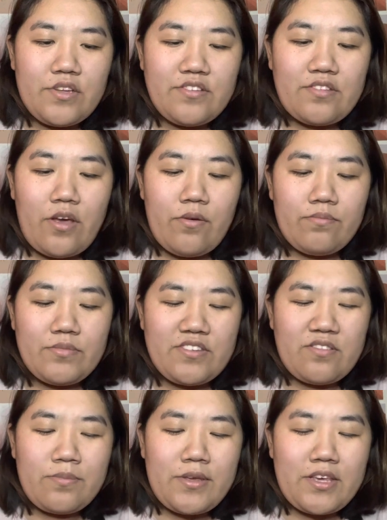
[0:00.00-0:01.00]
So, this
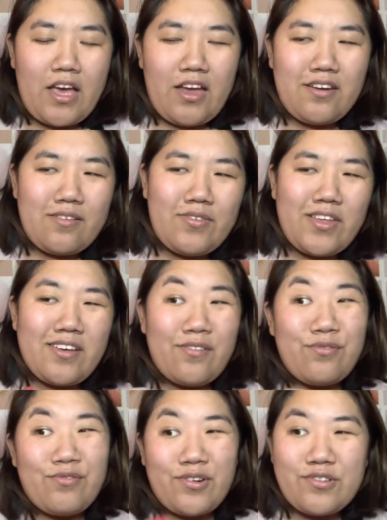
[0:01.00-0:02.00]
will be kind of like a
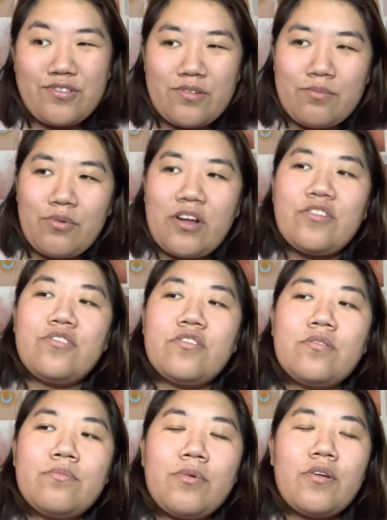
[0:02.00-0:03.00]
first
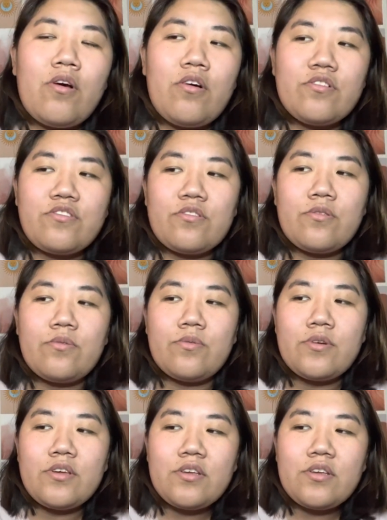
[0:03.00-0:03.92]
impression, but also